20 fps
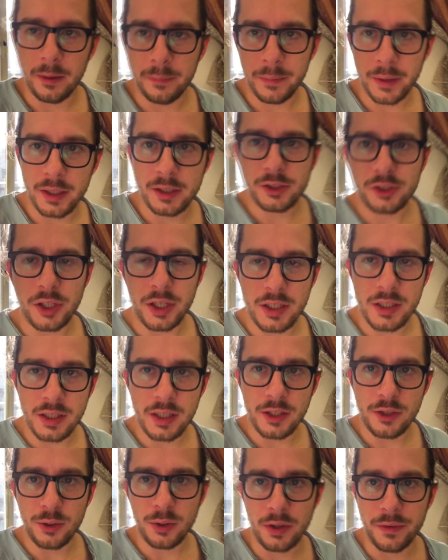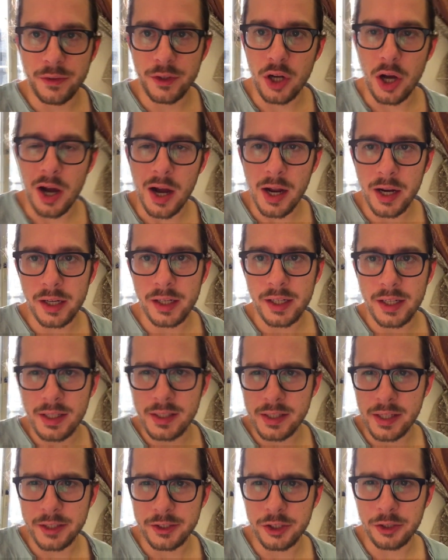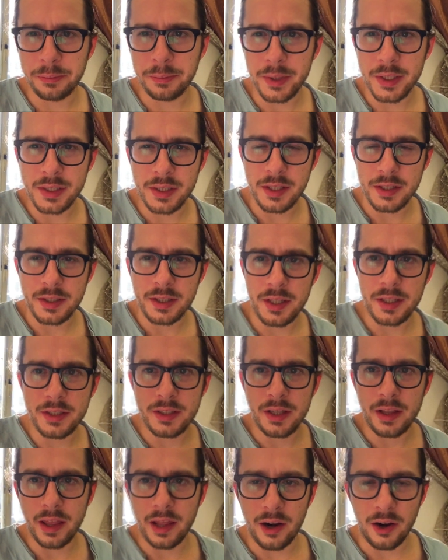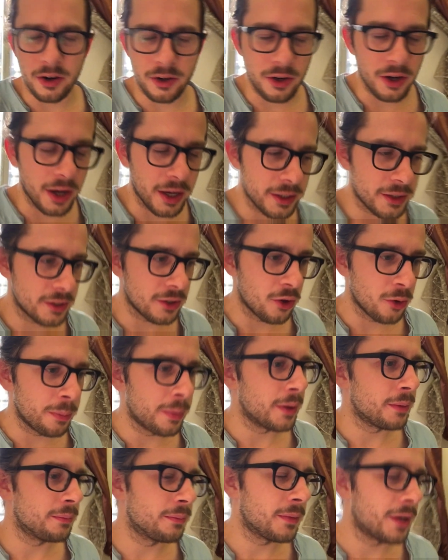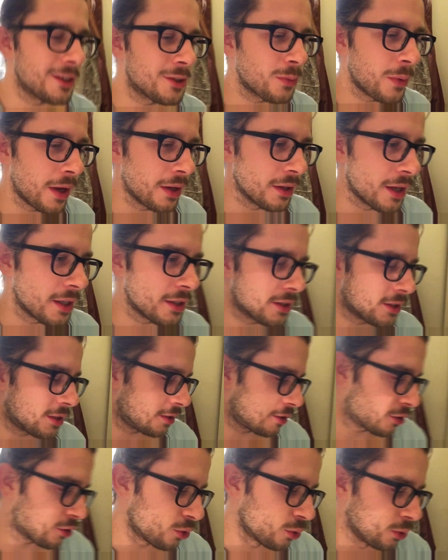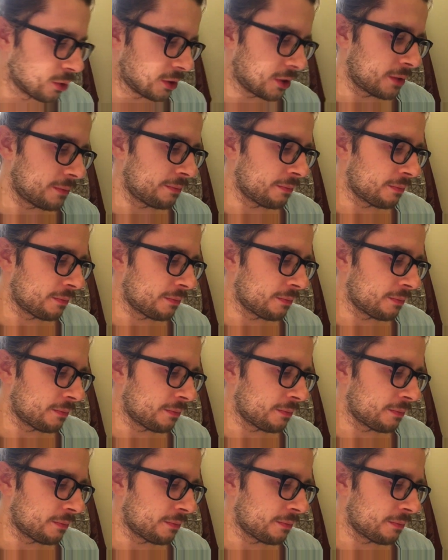It's just the sort of non-essential businesses that are not open, as well as schools.